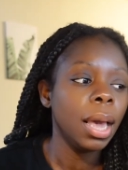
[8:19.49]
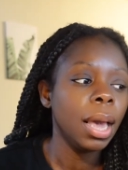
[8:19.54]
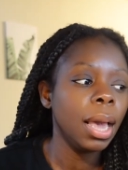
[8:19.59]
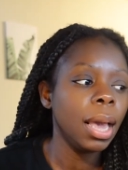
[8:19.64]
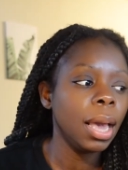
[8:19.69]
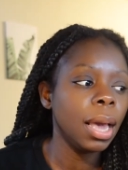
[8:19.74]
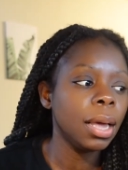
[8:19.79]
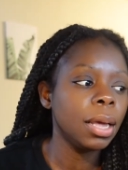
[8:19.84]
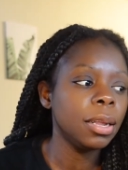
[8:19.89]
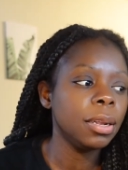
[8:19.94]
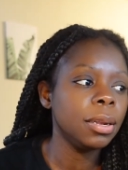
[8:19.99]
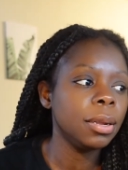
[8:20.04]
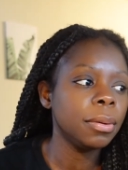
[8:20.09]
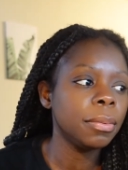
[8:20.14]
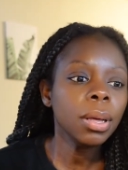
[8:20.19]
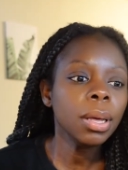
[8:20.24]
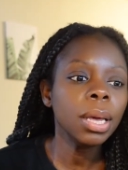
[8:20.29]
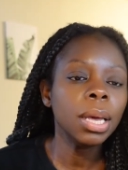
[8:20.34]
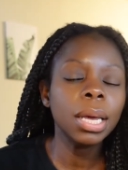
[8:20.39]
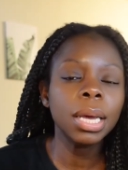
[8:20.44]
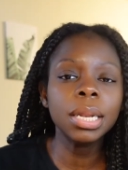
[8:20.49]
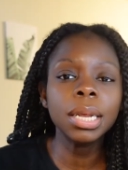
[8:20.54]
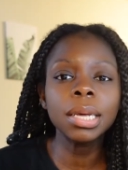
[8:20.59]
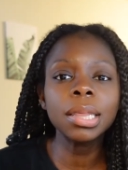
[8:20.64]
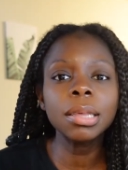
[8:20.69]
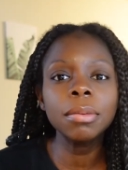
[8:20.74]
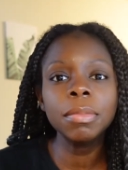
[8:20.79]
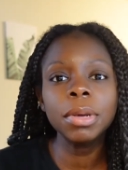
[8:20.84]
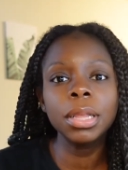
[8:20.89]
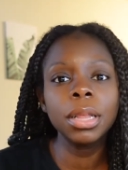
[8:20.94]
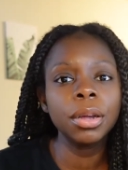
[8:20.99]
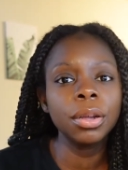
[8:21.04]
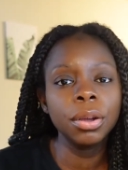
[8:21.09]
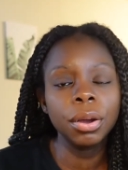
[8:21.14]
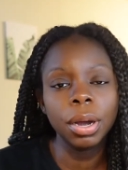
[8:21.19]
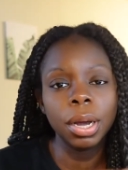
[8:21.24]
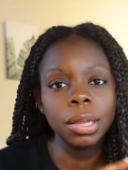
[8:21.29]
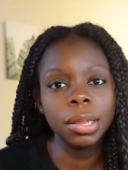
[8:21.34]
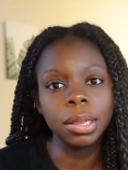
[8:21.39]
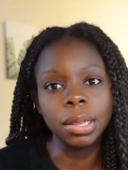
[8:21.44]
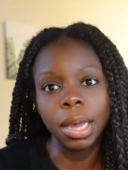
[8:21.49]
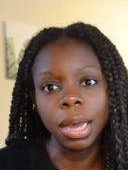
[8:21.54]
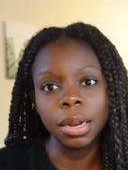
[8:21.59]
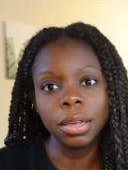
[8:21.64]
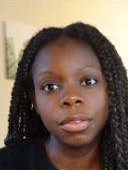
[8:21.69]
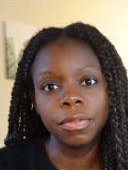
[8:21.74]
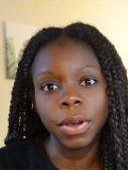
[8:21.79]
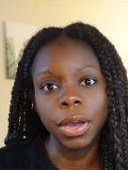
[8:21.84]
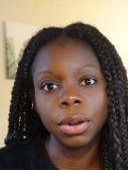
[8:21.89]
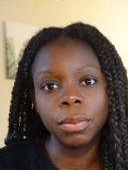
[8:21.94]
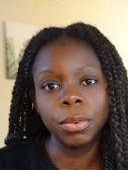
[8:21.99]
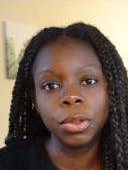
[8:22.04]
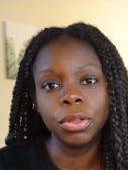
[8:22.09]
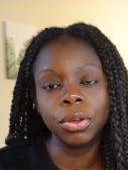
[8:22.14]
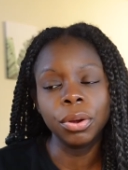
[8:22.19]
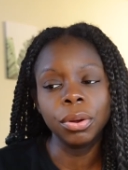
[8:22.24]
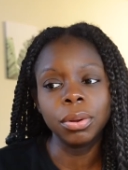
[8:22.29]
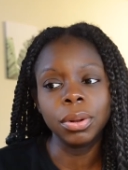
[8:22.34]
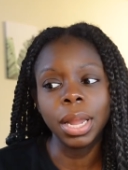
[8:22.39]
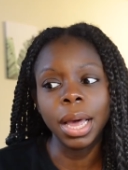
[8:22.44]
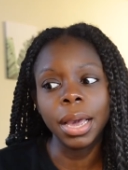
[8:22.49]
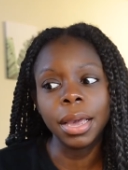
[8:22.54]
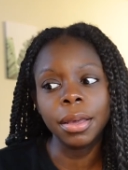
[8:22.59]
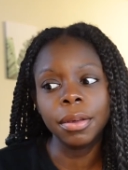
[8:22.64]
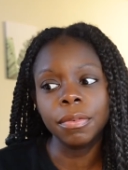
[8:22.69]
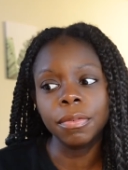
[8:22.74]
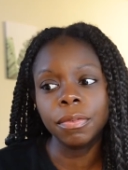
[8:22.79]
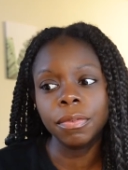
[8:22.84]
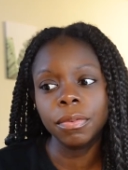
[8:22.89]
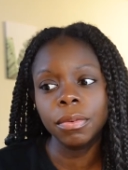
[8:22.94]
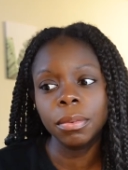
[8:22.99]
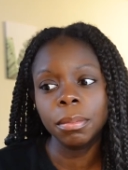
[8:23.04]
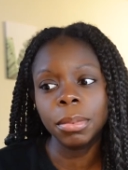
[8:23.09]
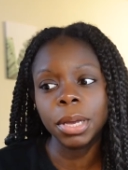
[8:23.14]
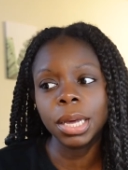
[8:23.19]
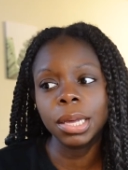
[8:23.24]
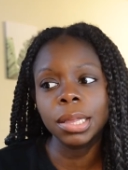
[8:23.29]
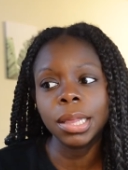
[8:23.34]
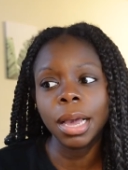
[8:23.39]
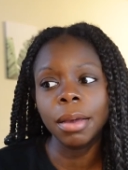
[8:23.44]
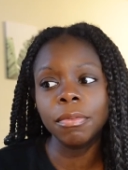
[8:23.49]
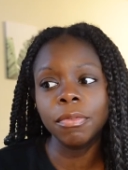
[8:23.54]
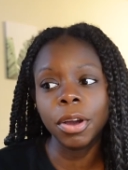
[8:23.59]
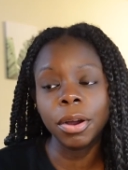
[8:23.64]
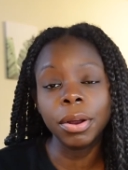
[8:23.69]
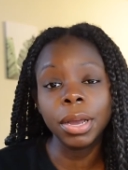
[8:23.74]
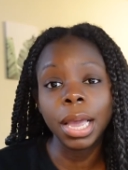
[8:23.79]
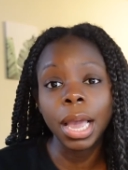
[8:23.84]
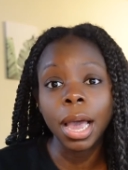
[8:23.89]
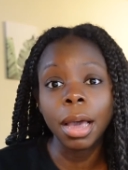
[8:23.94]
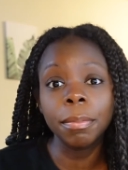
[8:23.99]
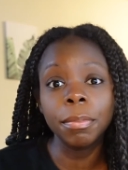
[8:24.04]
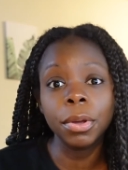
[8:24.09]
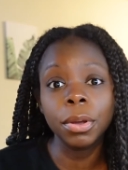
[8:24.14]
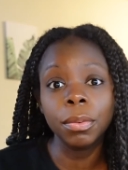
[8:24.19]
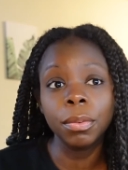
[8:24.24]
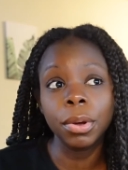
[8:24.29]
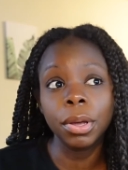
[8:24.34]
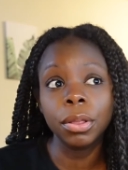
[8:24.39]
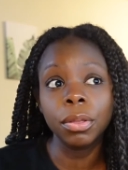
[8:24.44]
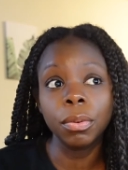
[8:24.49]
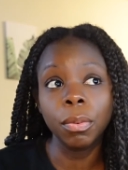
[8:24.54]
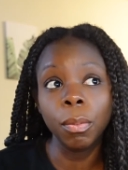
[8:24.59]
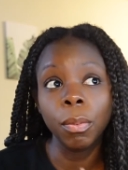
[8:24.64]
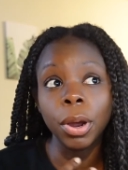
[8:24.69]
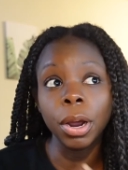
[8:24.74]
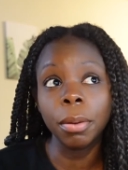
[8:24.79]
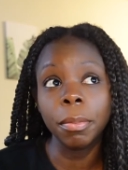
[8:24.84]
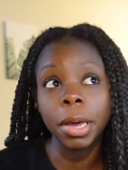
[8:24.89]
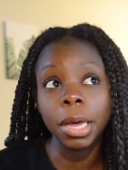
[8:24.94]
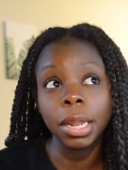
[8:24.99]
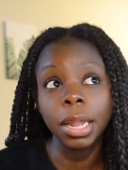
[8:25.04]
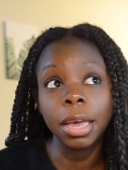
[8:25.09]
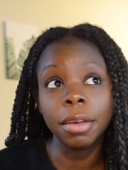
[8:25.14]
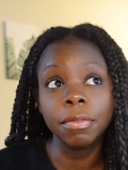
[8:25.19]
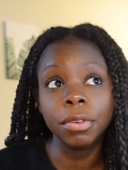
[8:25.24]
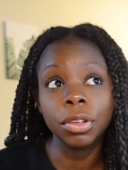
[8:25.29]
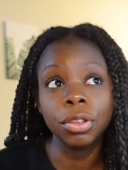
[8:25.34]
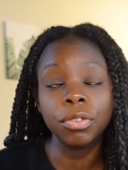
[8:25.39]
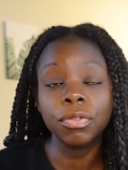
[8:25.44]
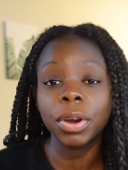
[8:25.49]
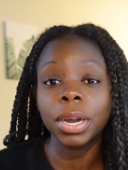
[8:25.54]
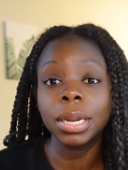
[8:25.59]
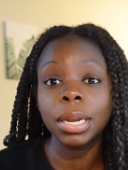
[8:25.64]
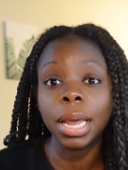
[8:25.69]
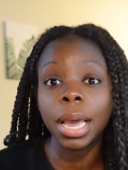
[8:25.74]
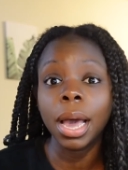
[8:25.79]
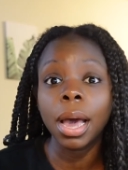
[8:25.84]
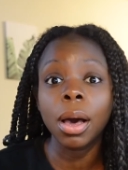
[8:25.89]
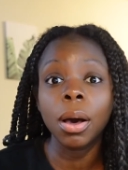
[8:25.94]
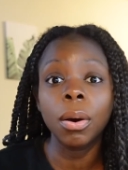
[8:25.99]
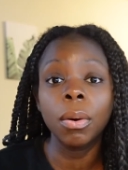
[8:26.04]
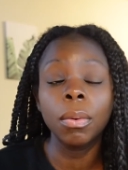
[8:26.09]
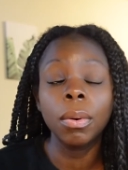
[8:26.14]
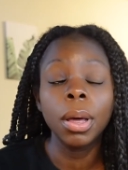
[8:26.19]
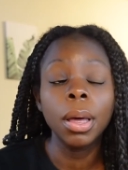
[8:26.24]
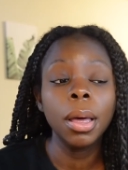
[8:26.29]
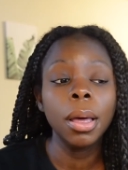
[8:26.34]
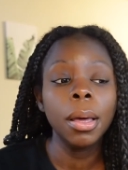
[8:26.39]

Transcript: And it doesn't mean that you're unsatisfied with your life because I'm very happy with where my life is right now